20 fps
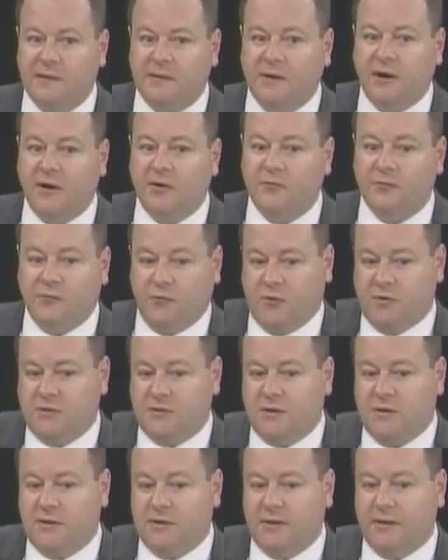
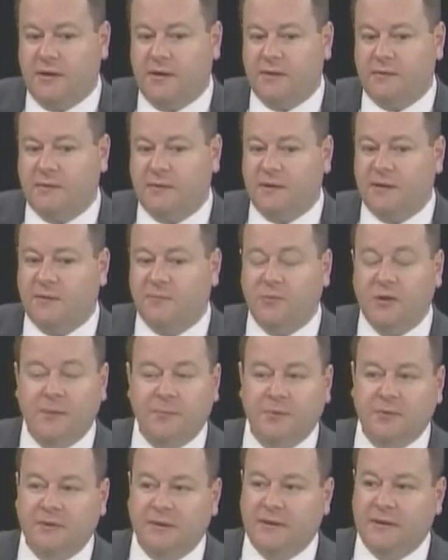Unfortunately,
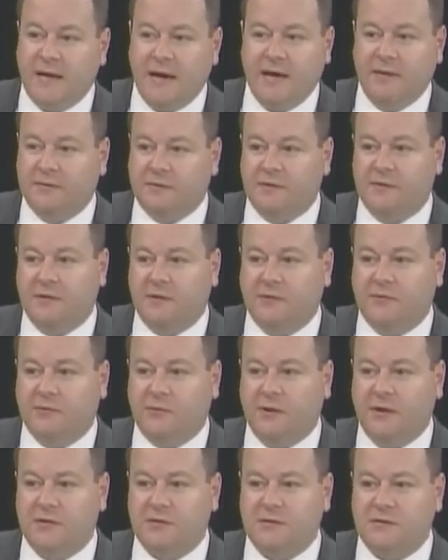people didn't ask her those
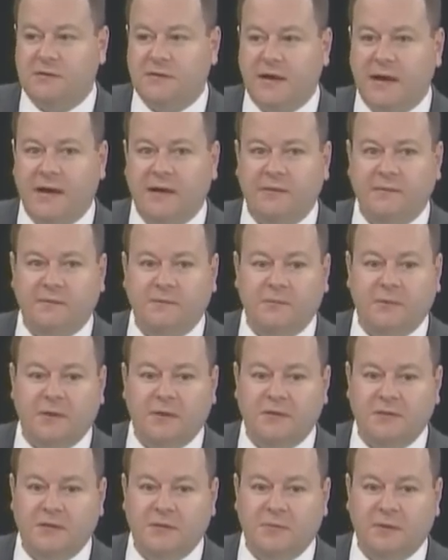questions. They asked where
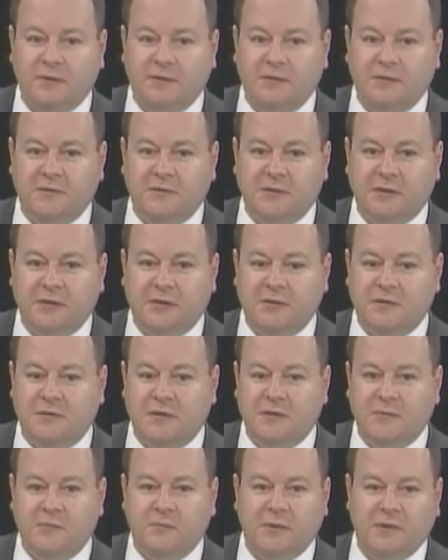she went to church
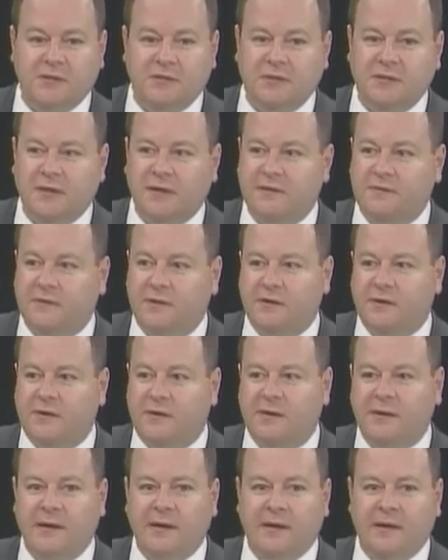and what she does on
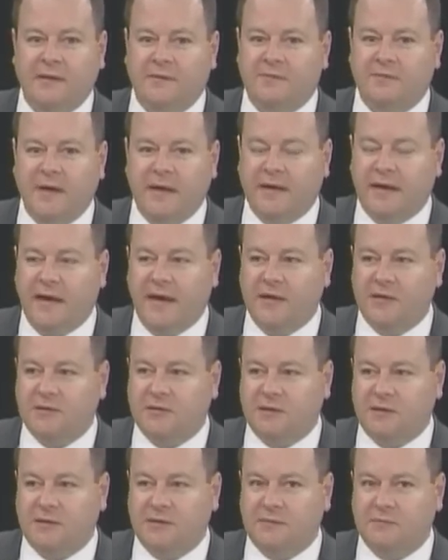her
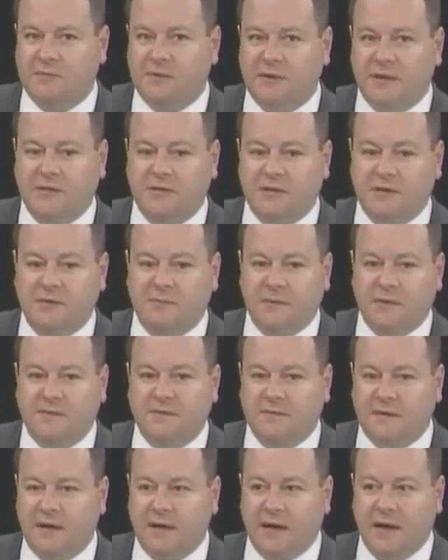vacation, when they should have been
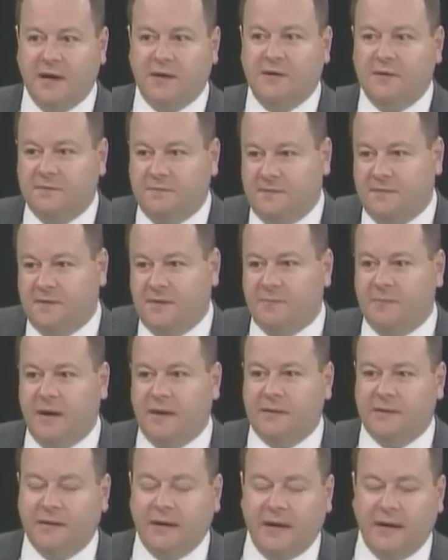saying, how do you feel
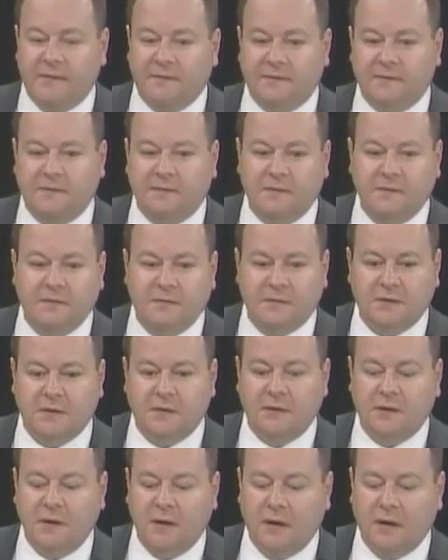about the Constitution?